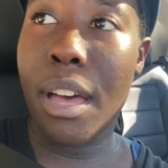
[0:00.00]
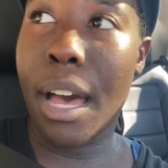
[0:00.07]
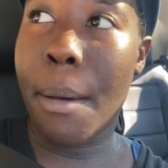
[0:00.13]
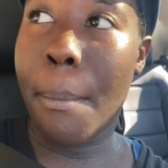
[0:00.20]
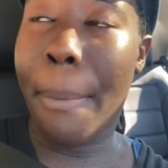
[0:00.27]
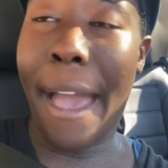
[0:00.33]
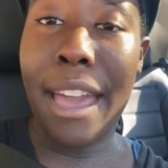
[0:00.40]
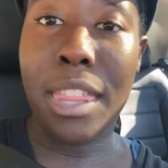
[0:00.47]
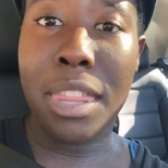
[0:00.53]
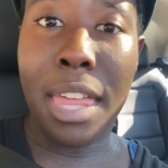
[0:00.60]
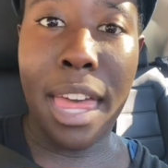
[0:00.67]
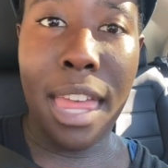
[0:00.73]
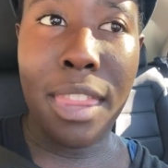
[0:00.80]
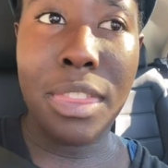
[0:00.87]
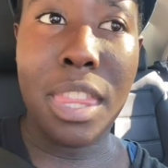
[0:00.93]
back
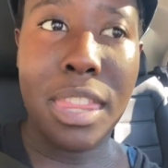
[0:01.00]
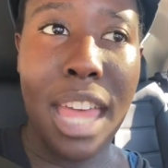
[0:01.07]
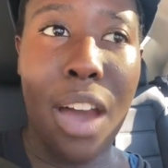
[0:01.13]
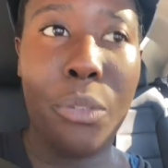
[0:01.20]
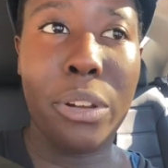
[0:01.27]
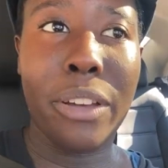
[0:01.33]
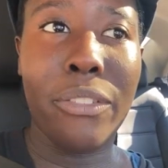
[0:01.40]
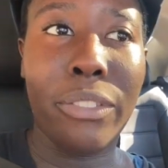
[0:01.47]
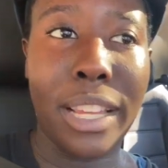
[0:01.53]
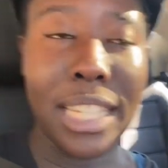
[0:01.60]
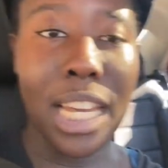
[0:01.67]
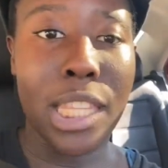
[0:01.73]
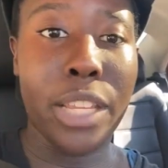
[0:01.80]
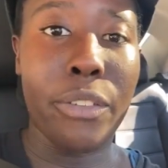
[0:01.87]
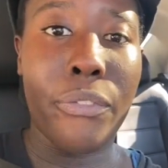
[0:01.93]
then that would have laid
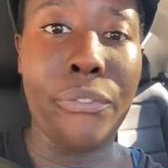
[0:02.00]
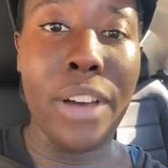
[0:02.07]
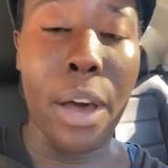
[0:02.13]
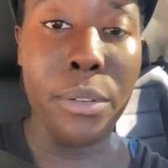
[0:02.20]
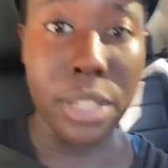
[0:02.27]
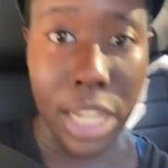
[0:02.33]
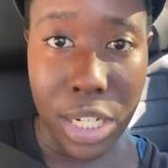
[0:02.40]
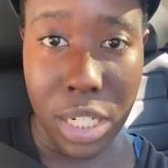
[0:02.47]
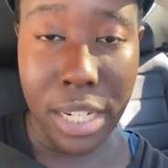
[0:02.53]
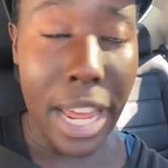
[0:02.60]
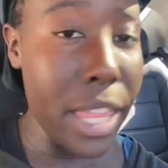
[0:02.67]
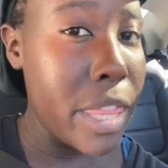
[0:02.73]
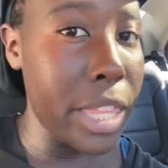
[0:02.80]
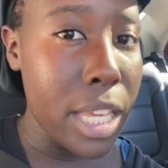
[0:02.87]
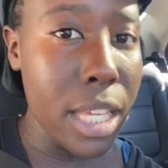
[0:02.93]
down the foundation,
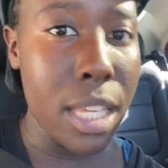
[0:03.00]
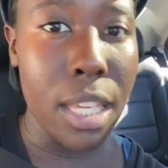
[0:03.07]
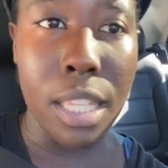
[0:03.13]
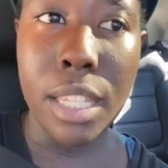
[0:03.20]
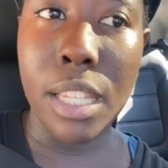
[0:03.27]
I think,